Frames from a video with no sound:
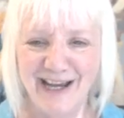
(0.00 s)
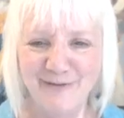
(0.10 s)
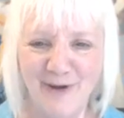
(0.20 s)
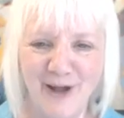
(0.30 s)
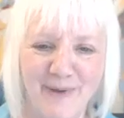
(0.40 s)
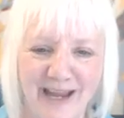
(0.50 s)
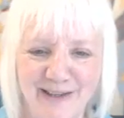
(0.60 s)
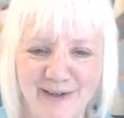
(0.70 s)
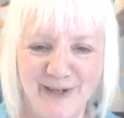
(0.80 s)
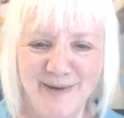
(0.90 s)
I can walk back
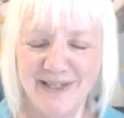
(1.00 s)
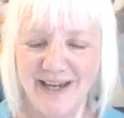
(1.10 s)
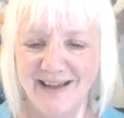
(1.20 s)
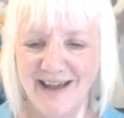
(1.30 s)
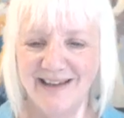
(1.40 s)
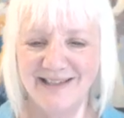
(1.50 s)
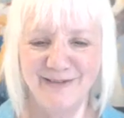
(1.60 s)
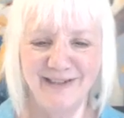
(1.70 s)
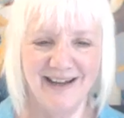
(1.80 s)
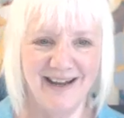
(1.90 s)
in the room and say, oh,
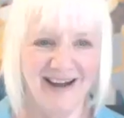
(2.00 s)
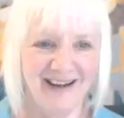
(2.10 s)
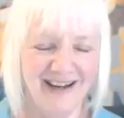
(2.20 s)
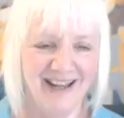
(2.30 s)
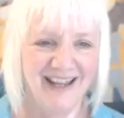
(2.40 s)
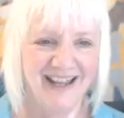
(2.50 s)
sweetheart,